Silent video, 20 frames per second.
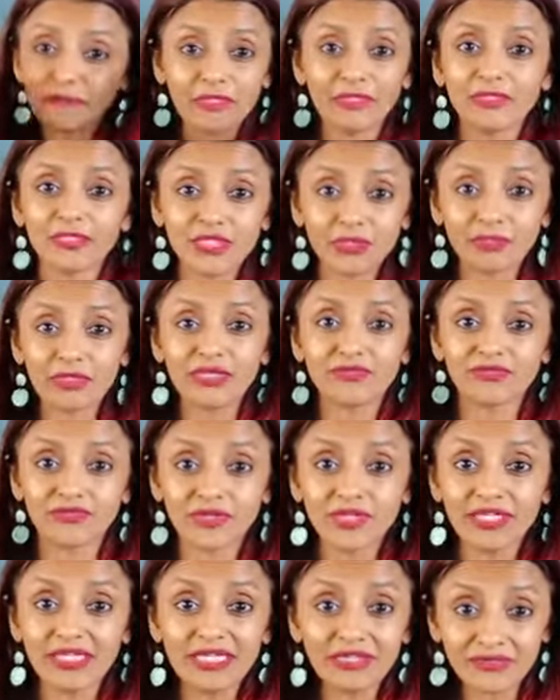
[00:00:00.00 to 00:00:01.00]
appear to be
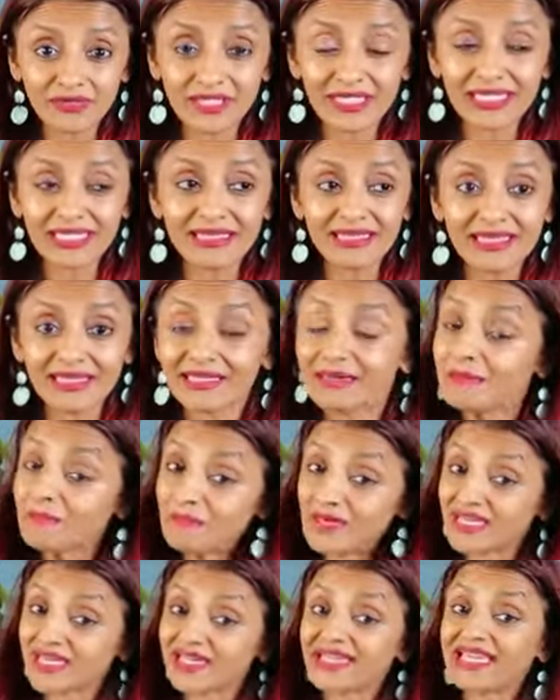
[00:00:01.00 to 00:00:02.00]
really, really
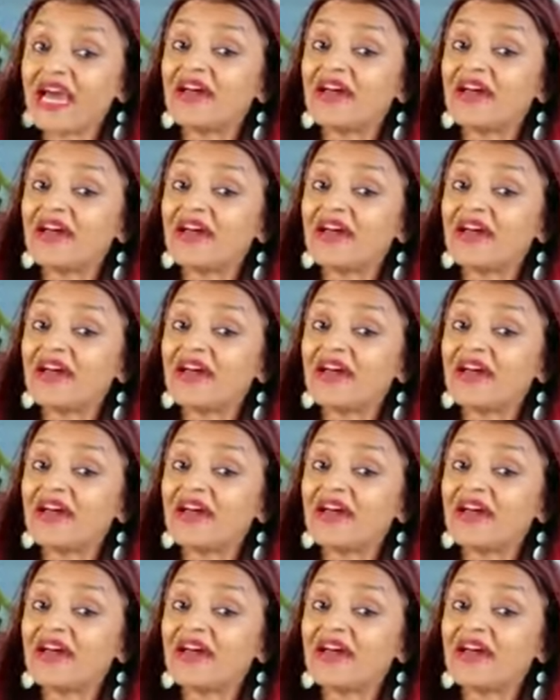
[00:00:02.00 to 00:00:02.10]
thin, but